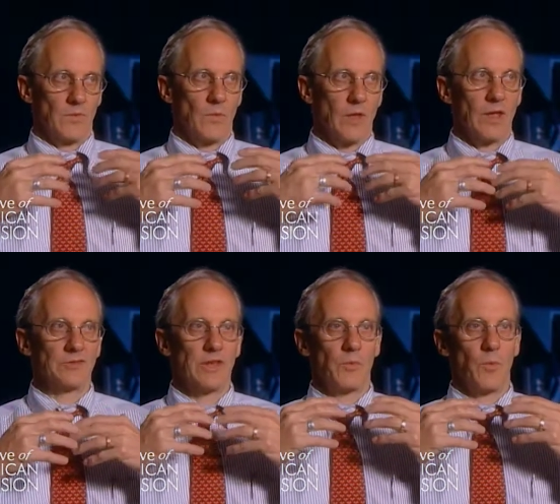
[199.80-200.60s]
when I
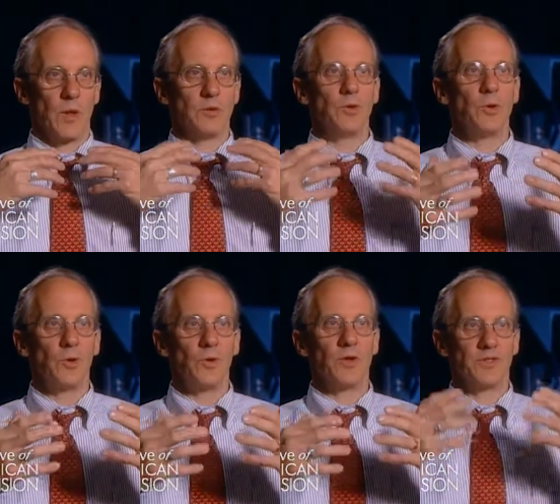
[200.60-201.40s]
say when
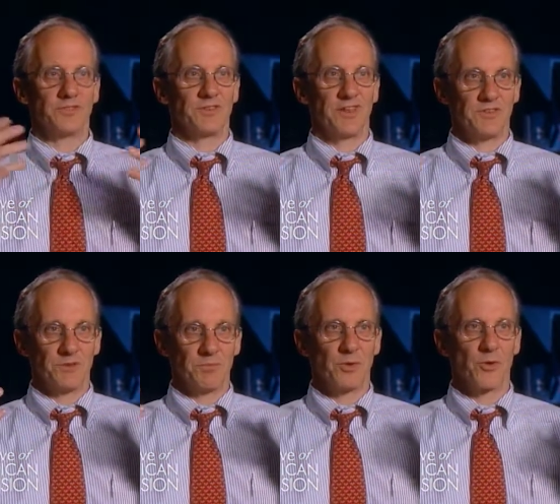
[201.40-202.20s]
you, it's a,
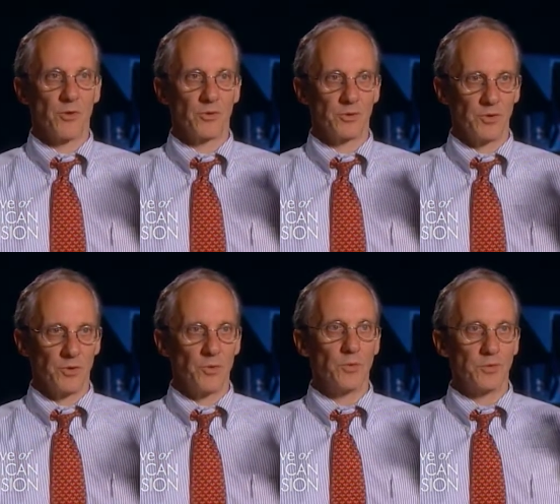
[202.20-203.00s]
it's a plural
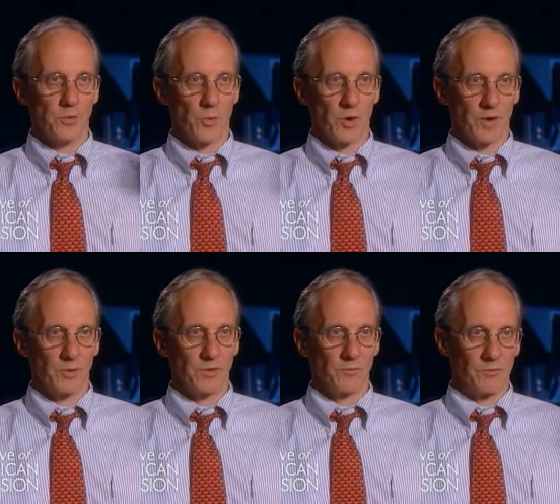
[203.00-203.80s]
you. You're working
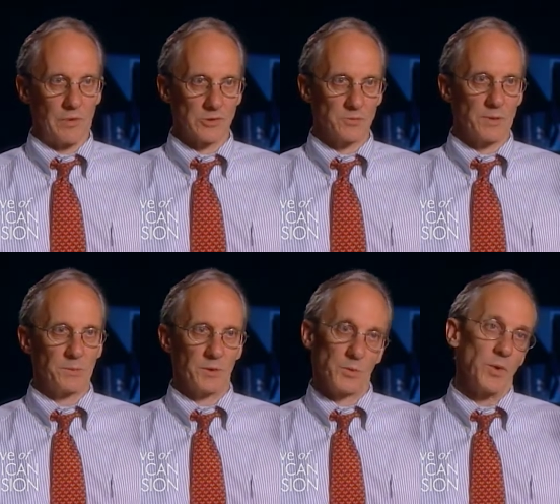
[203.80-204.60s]
with a bunch of
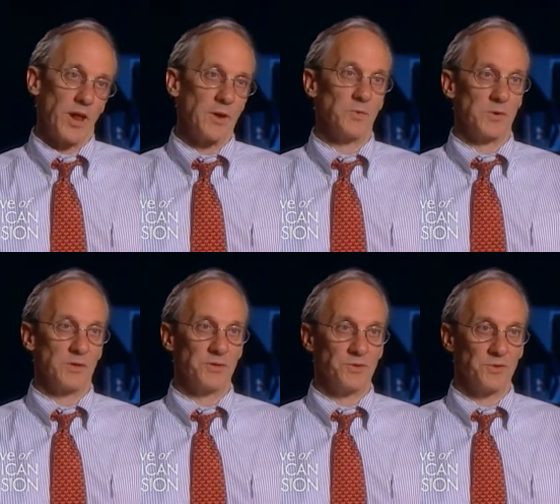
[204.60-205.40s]
people, and what I
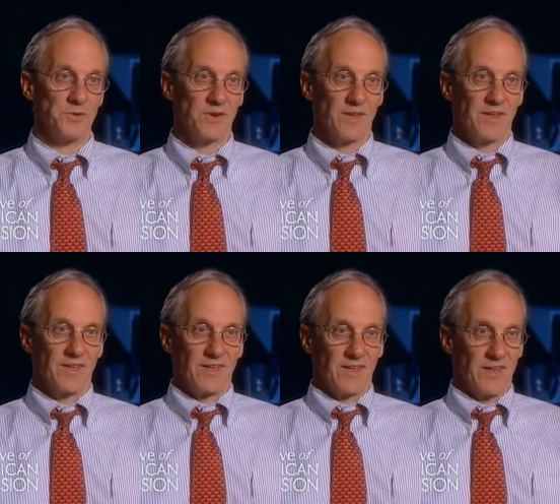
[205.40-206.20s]
really do
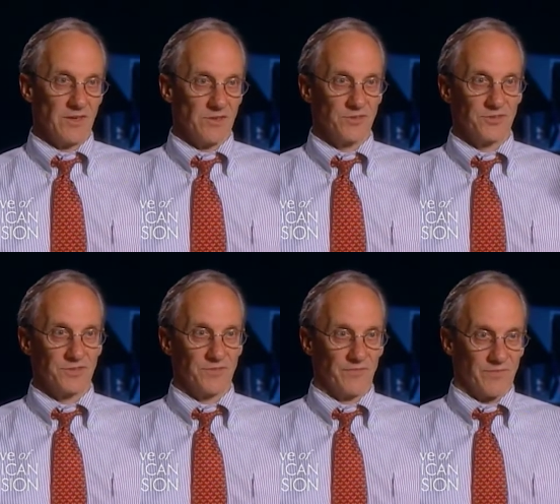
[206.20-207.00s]

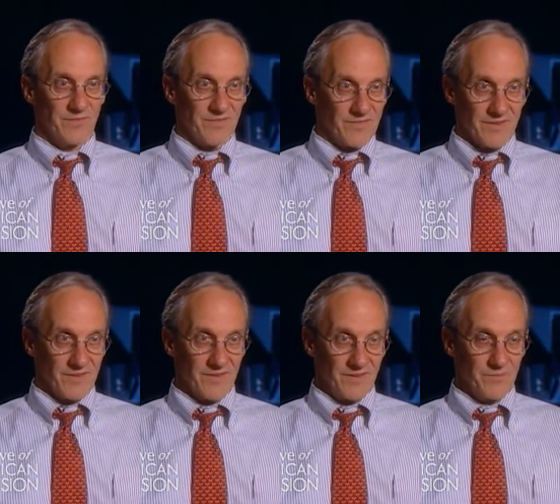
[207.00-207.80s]
is
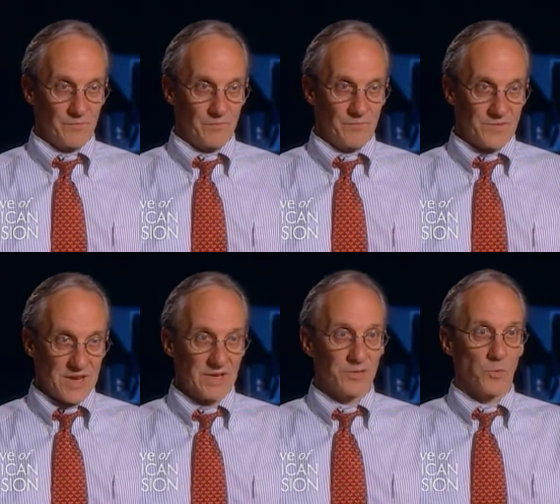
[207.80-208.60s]

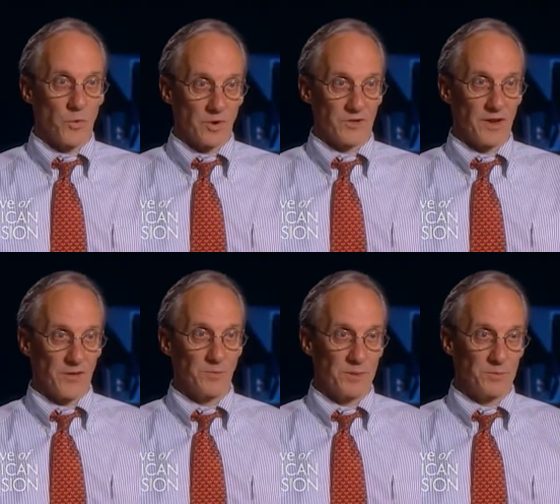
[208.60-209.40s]
take the work that
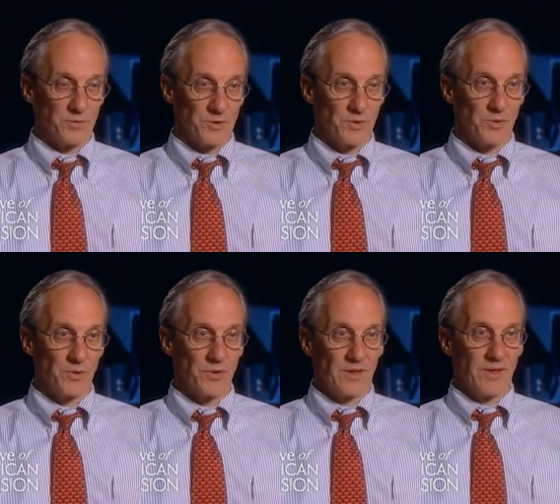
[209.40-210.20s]
other people
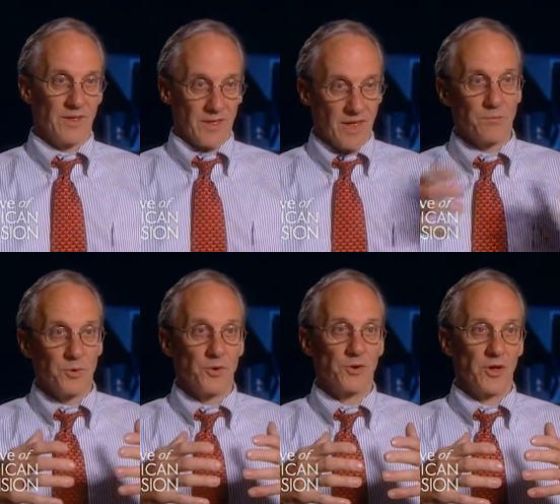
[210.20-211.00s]
do and
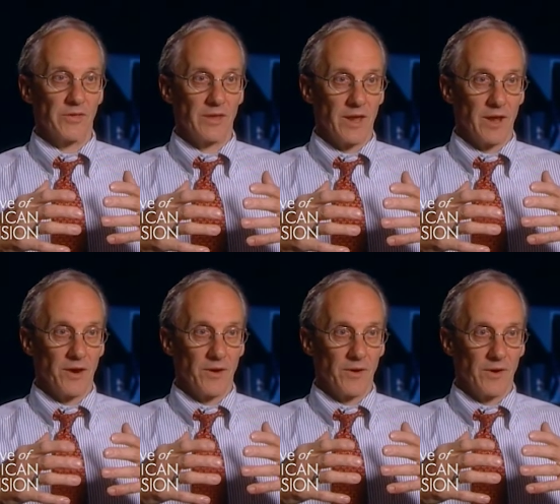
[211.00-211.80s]
put it on the
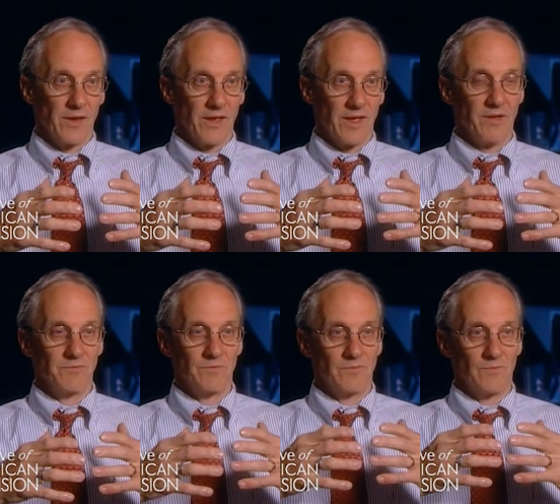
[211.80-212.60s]
air and